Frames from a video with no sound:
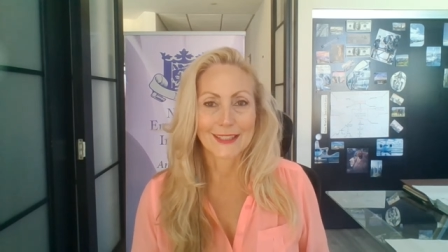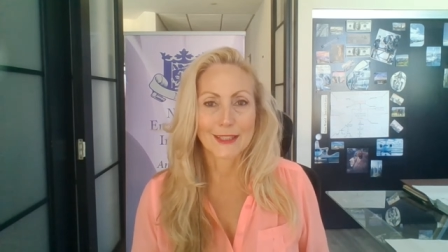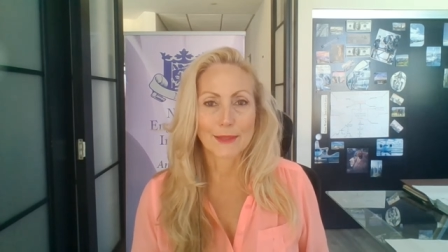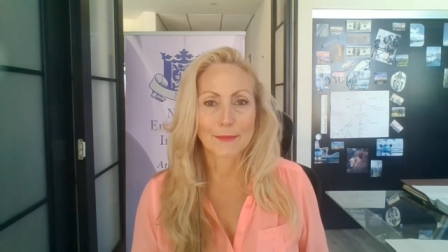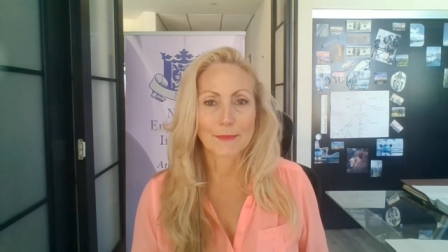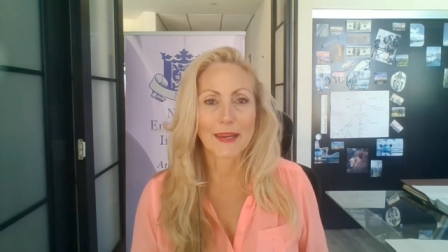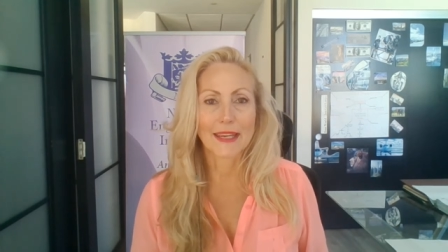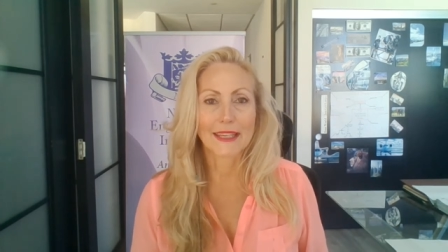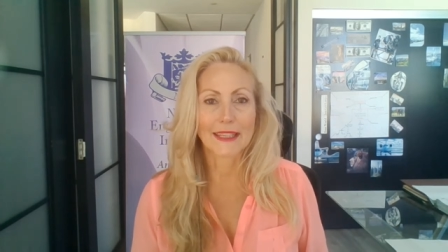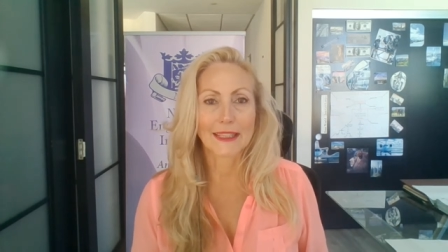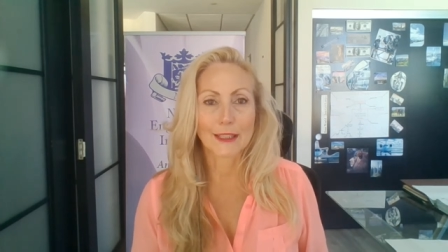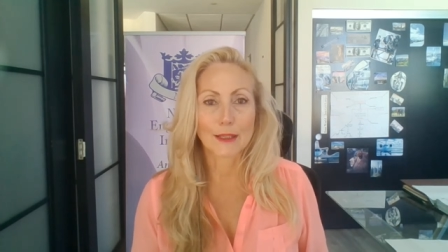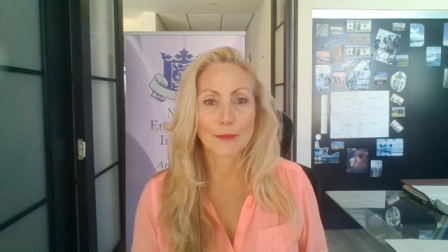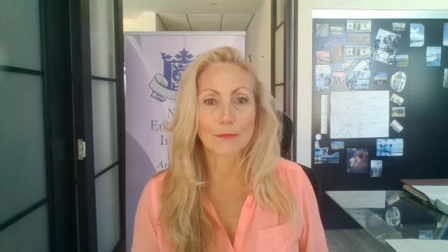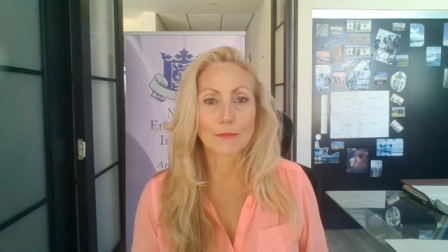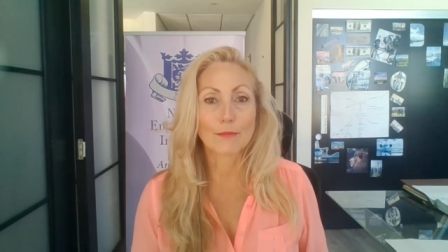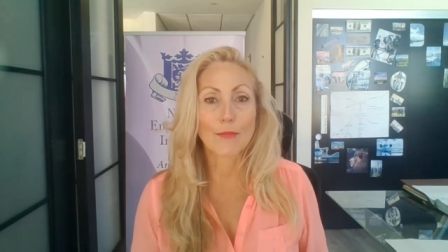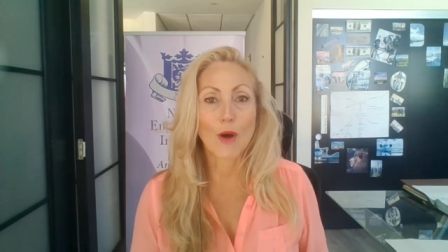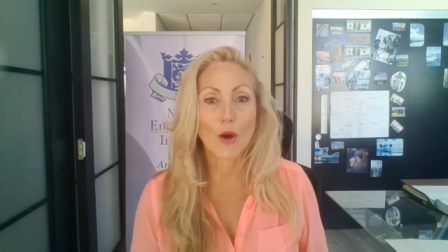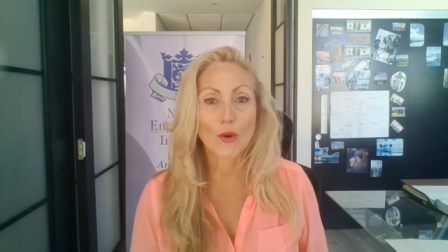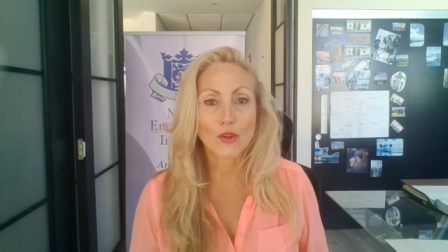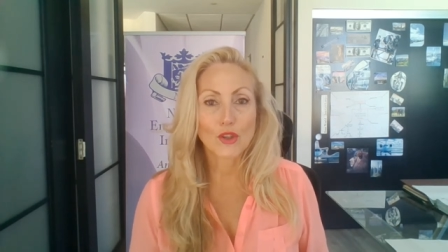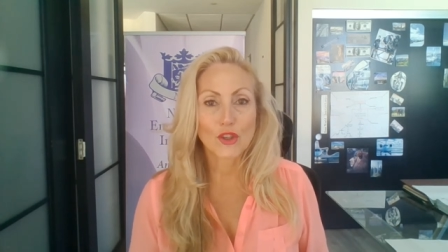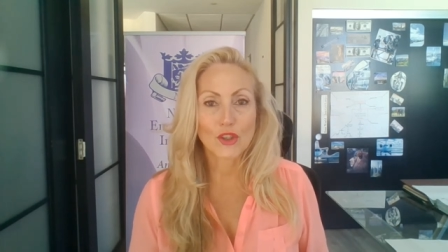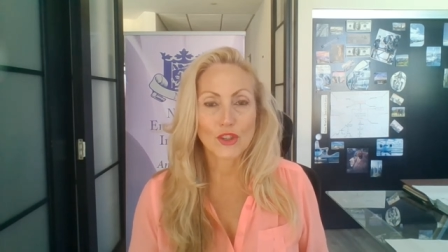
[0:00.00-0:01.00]
make an
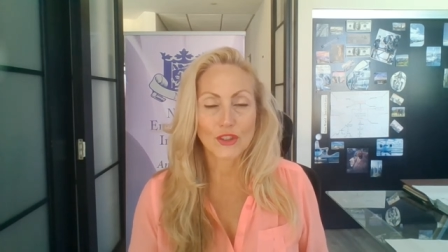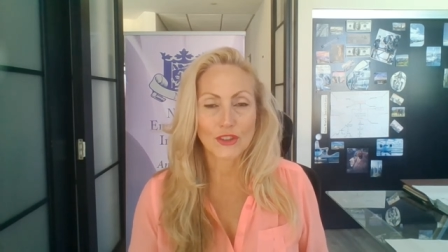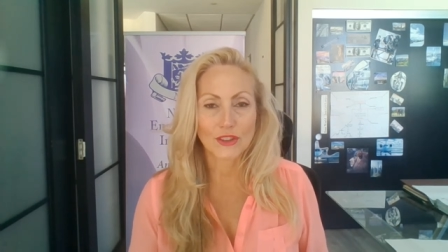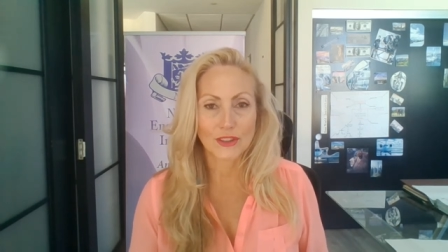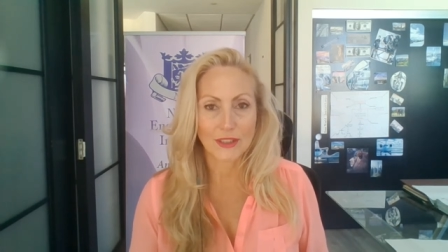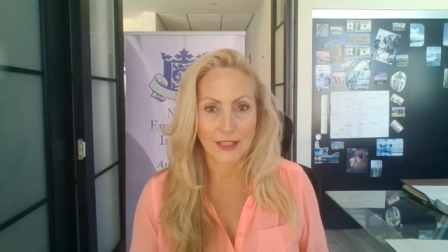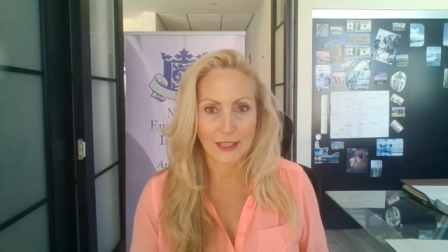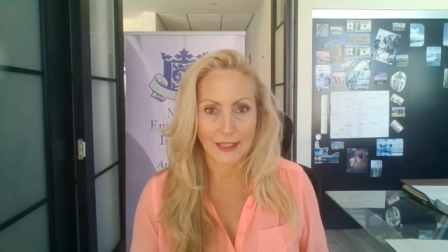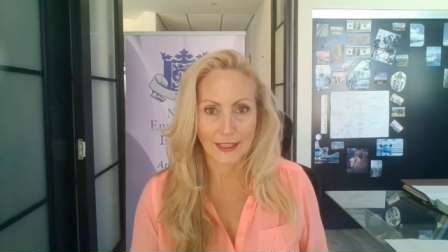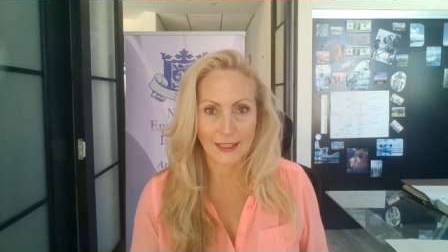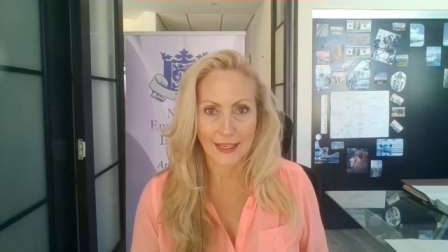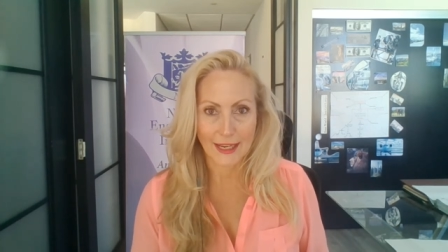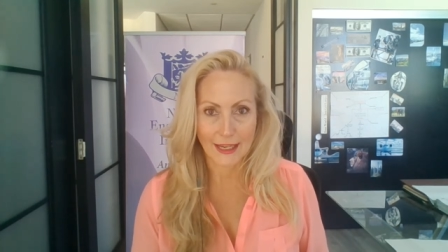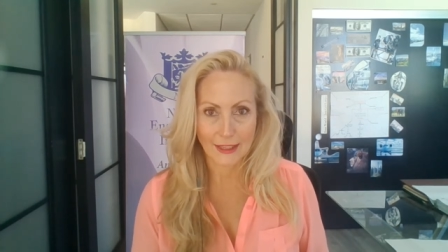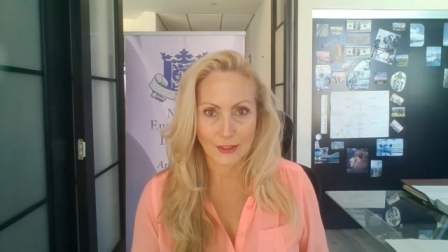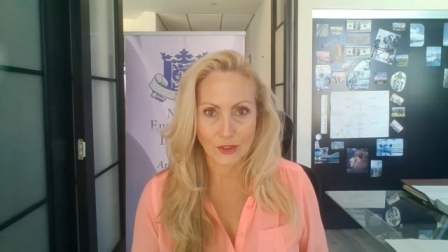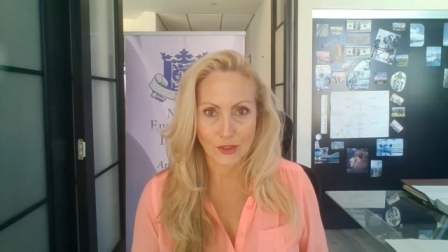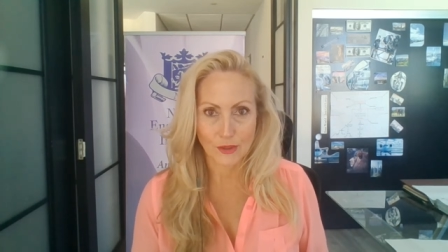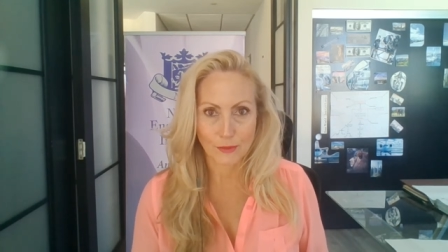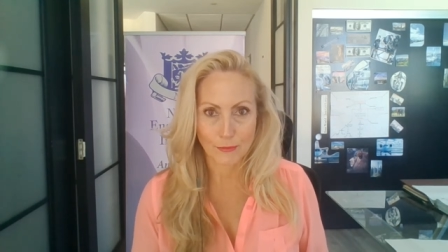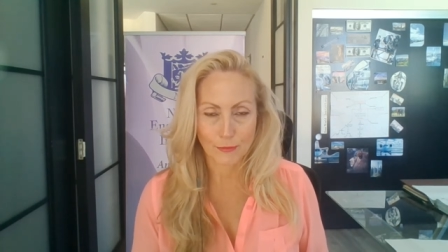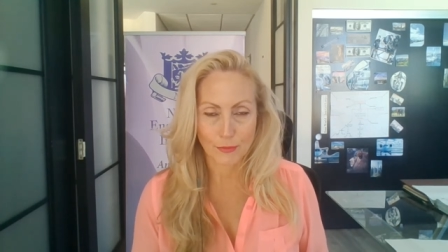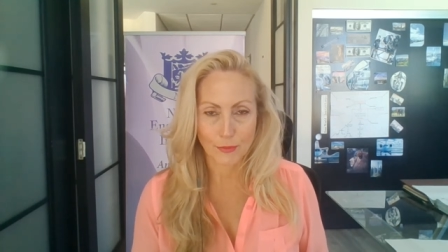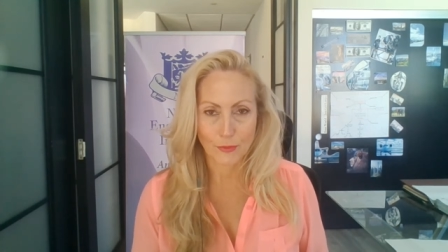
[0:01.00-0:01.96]
emotional connection